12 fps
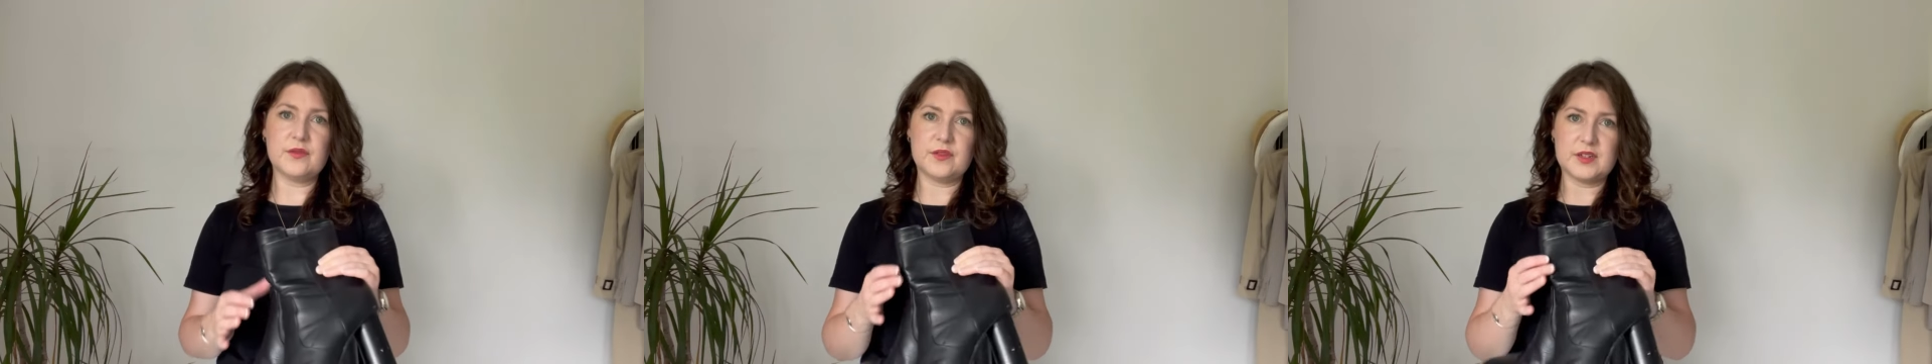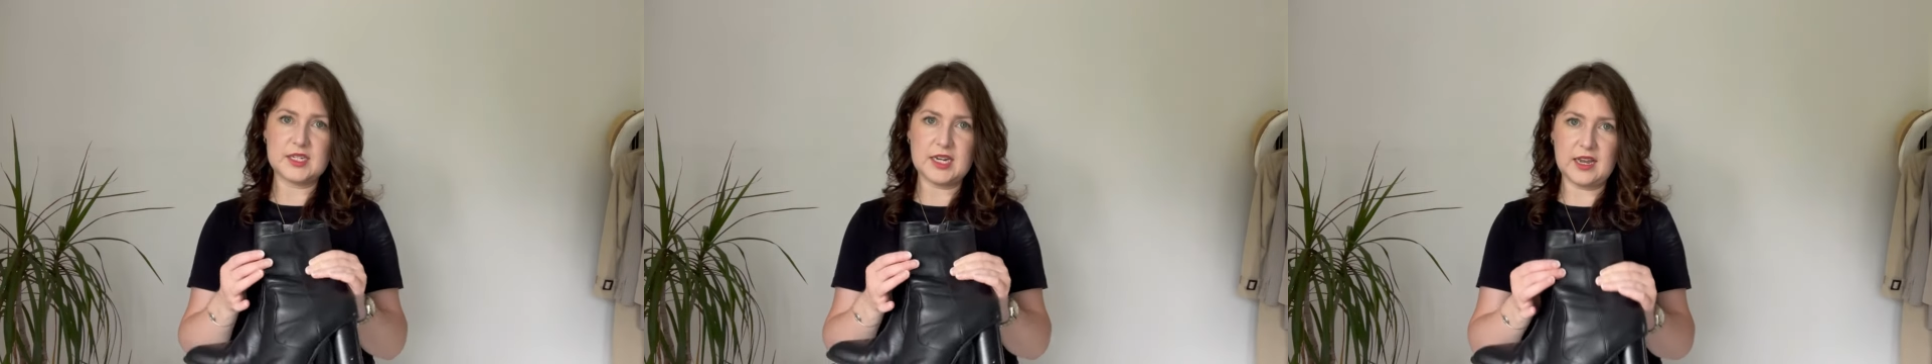
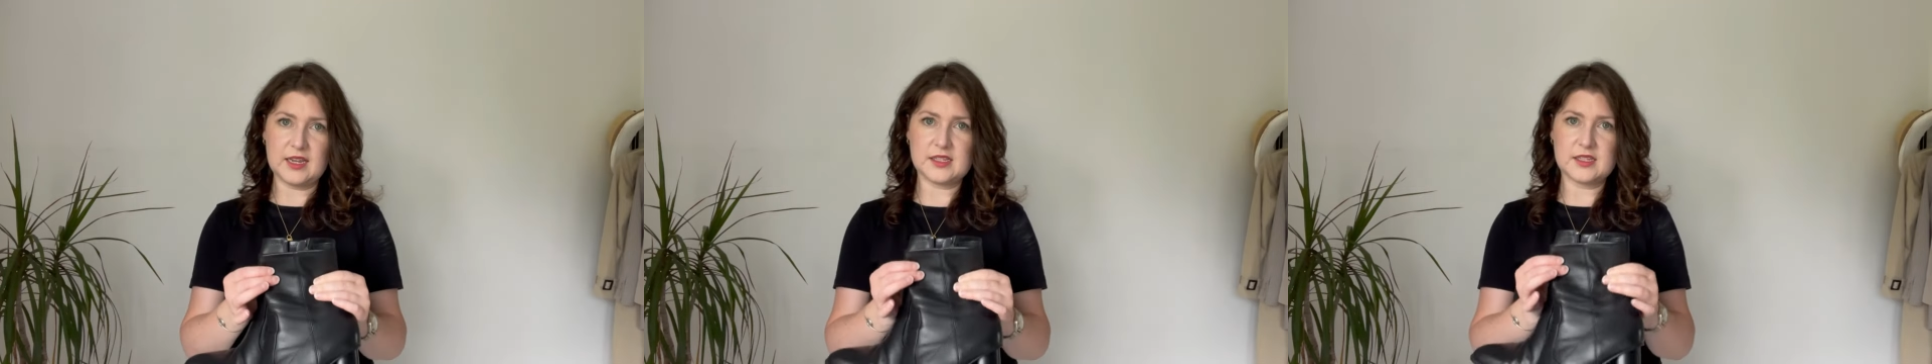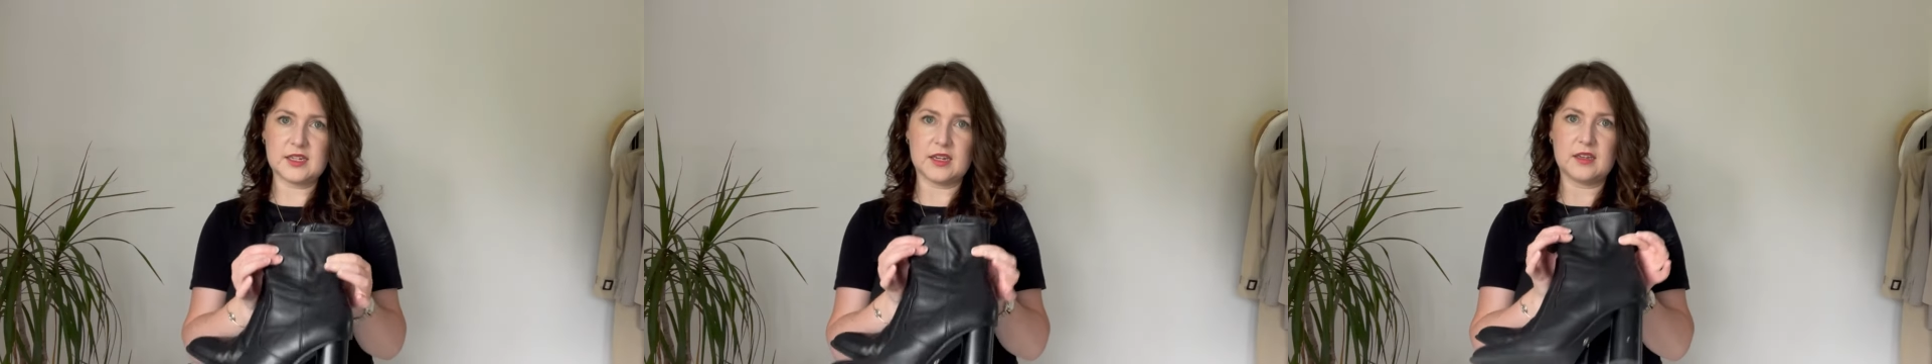
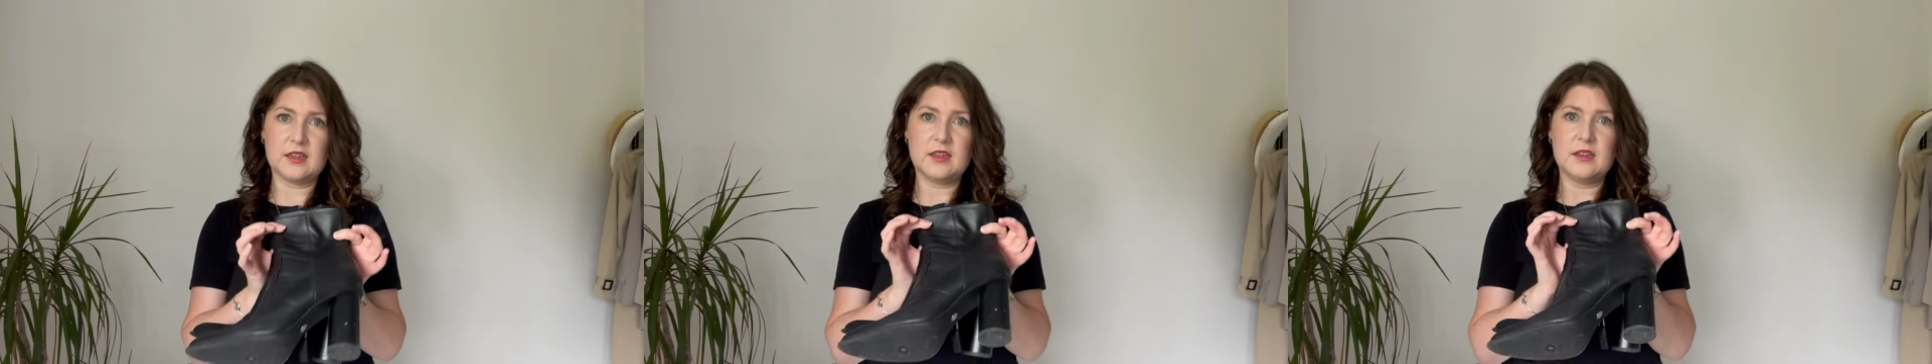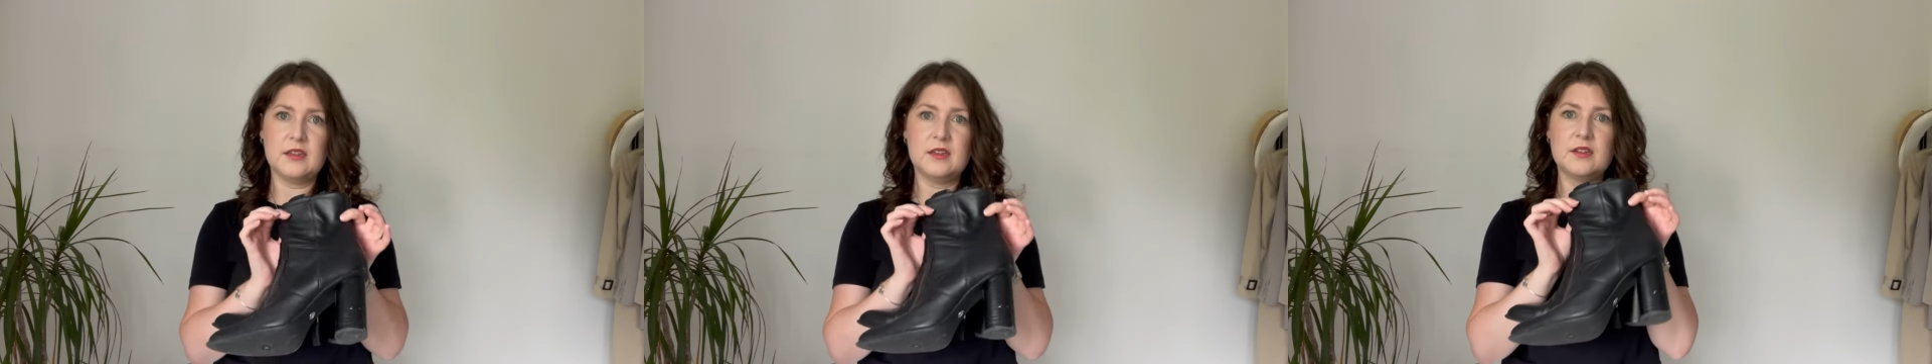fantastic
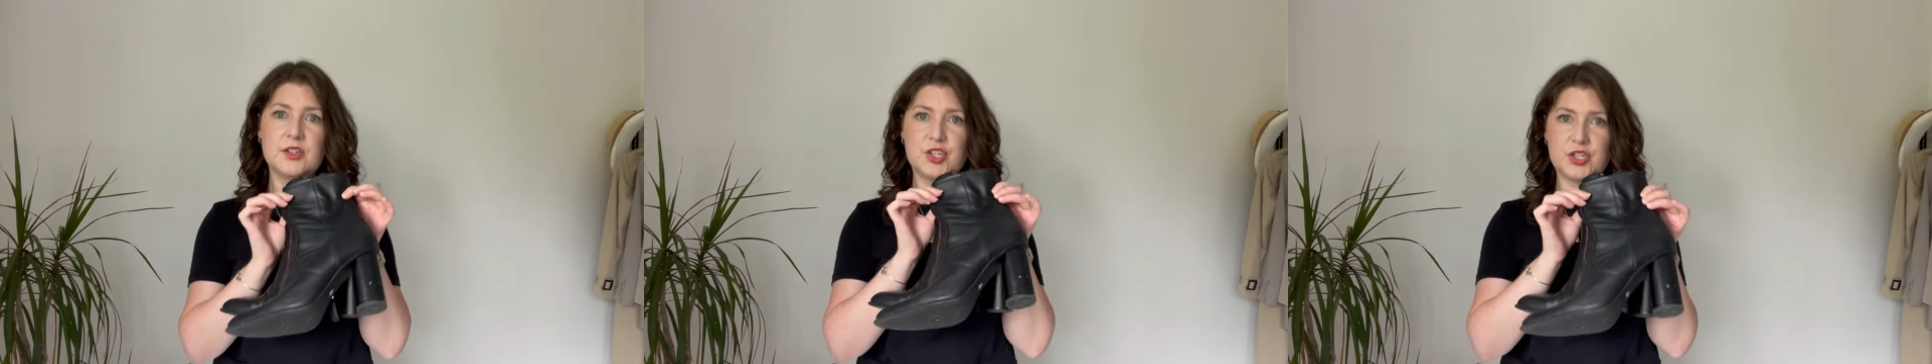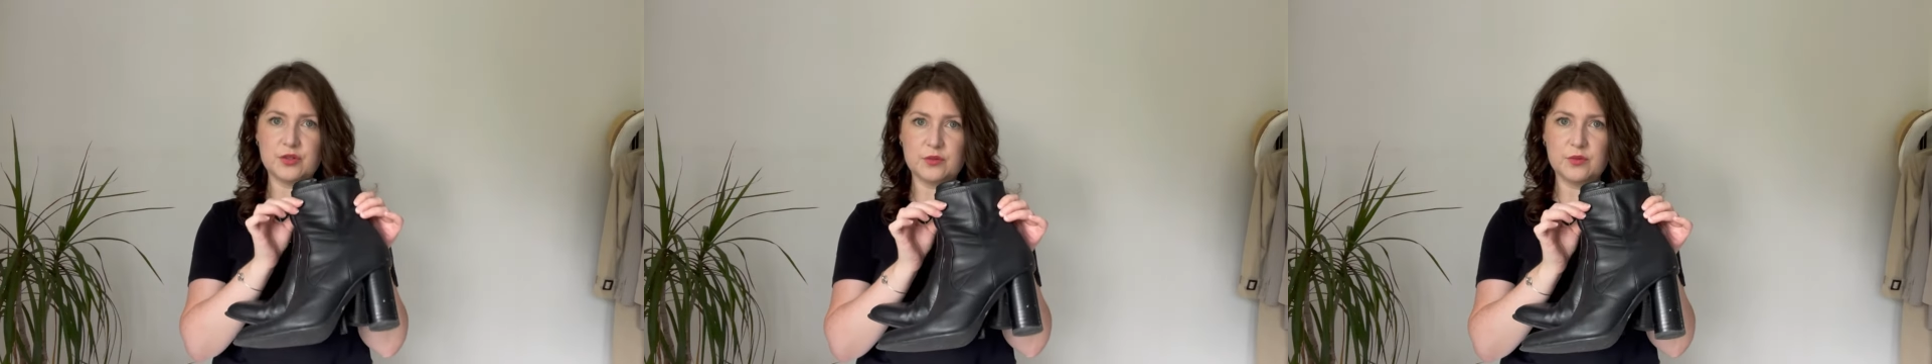
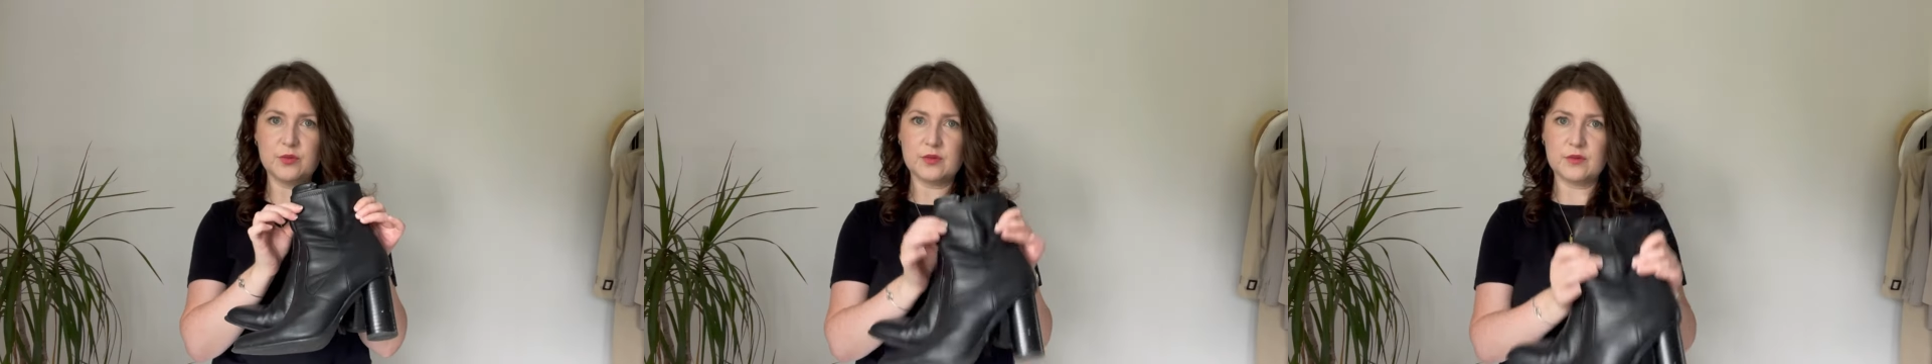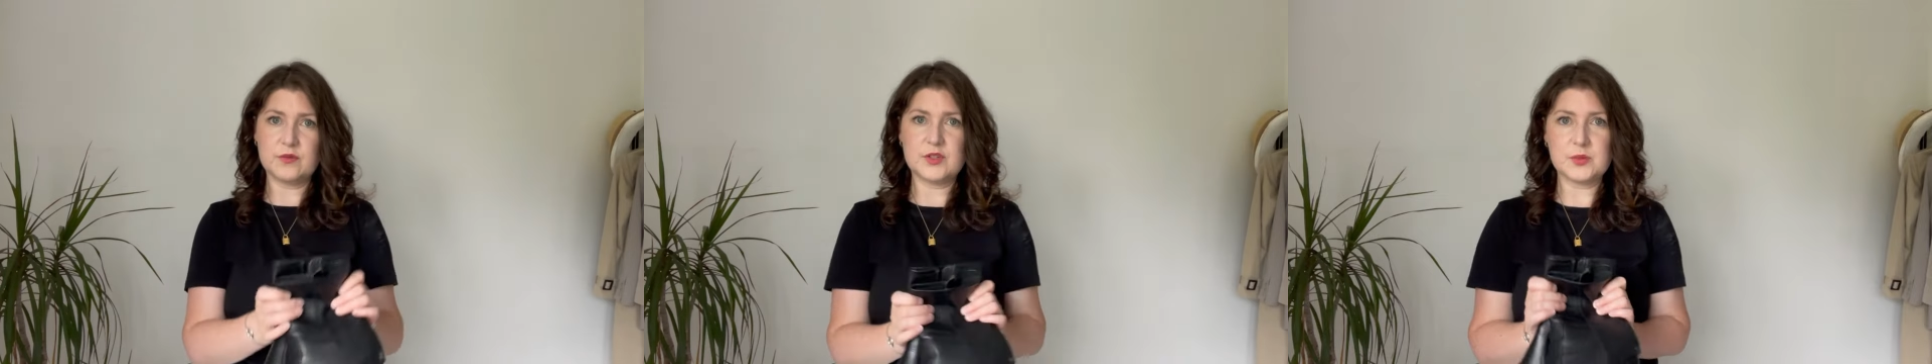shoe
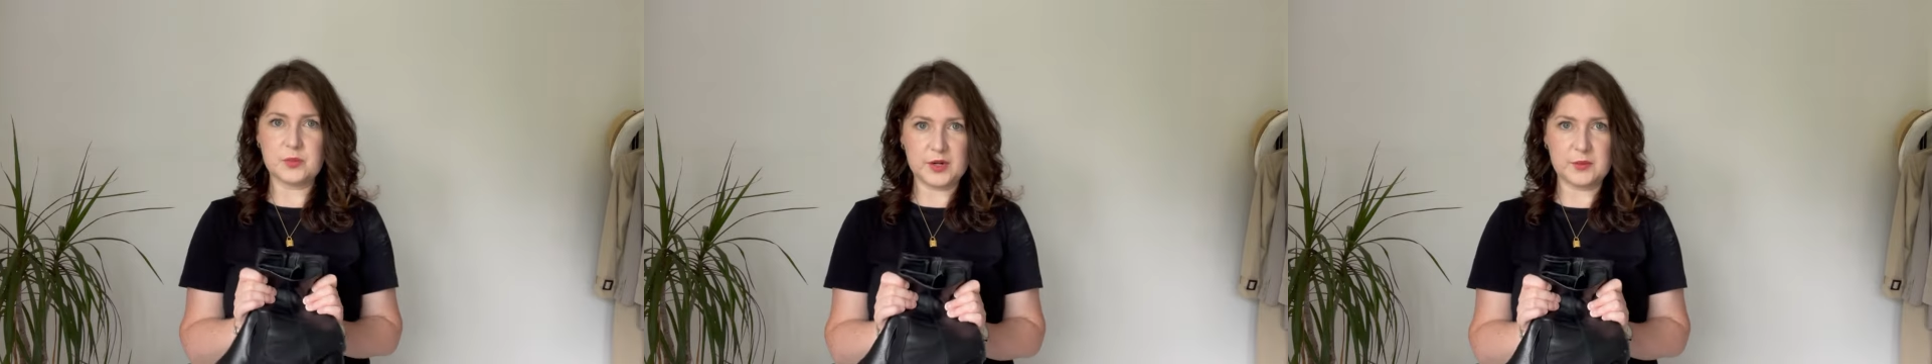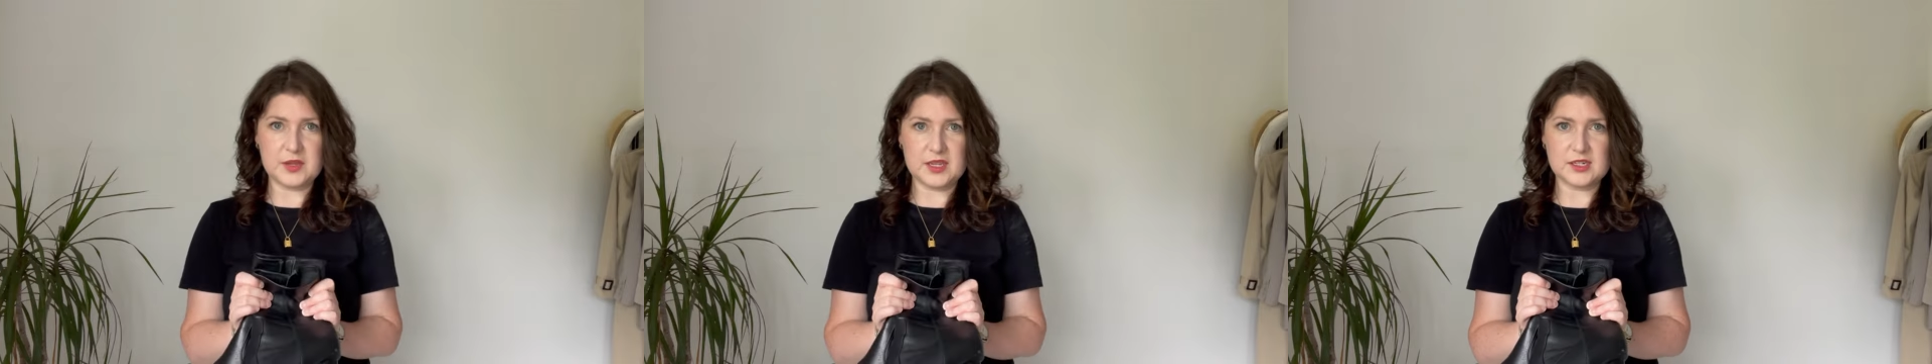to
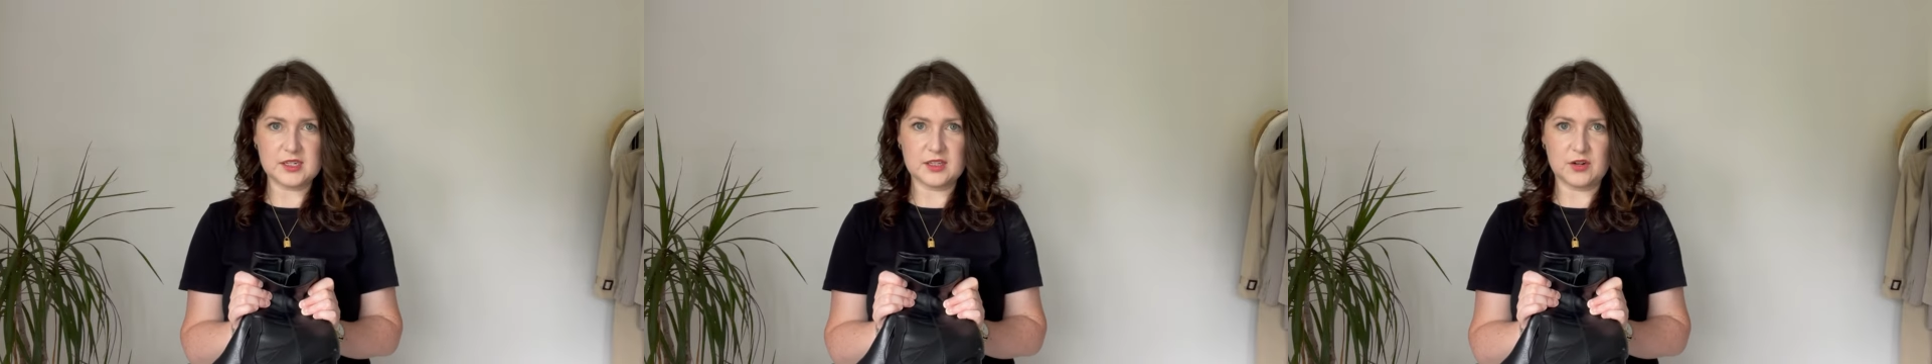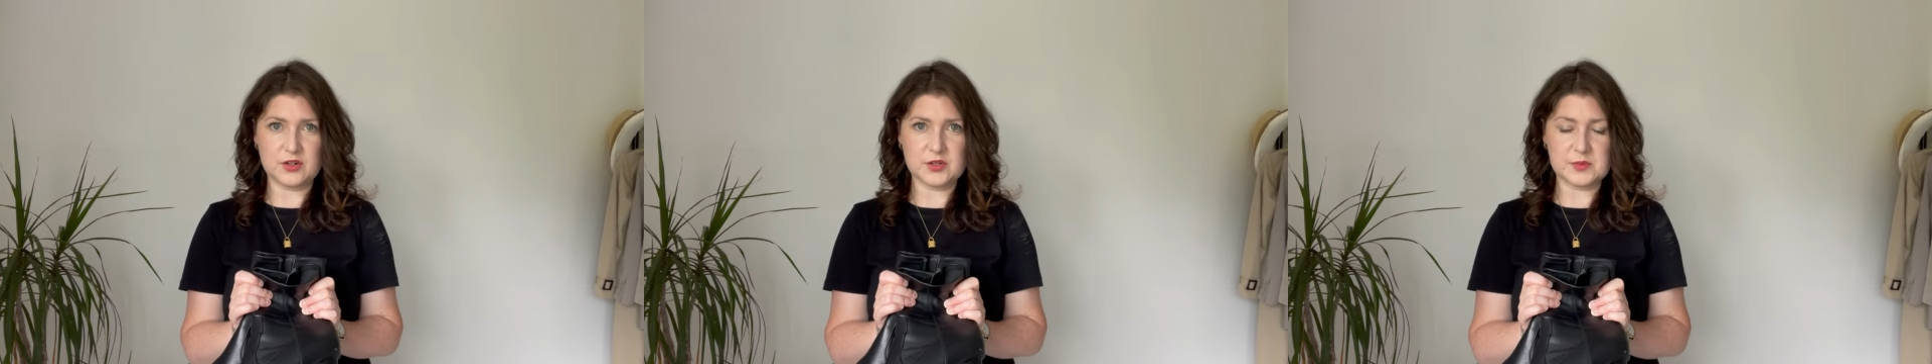bring me into
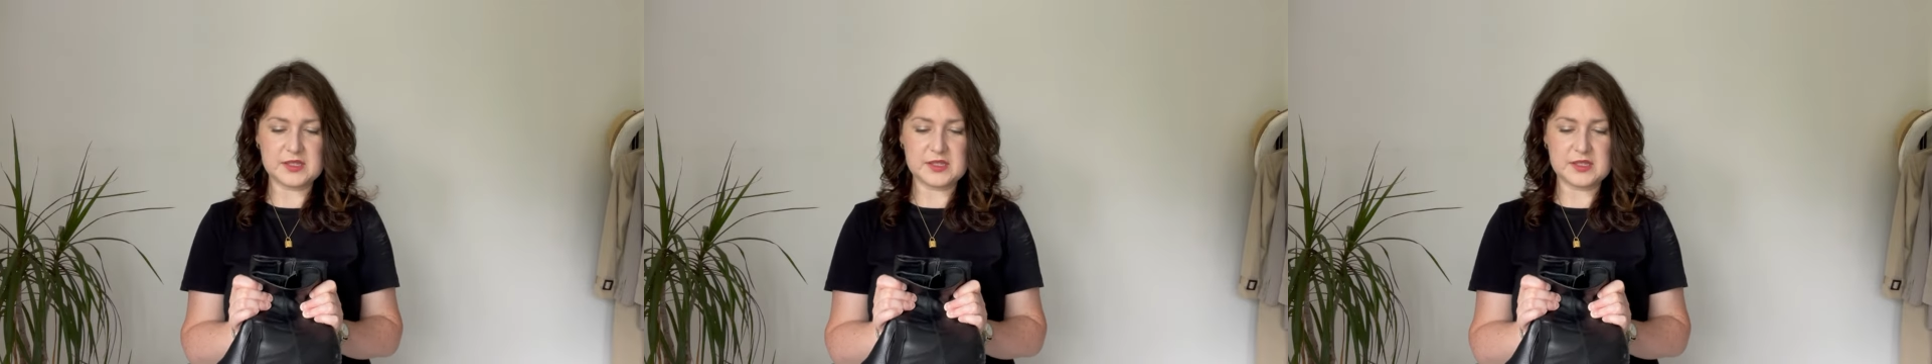the autumn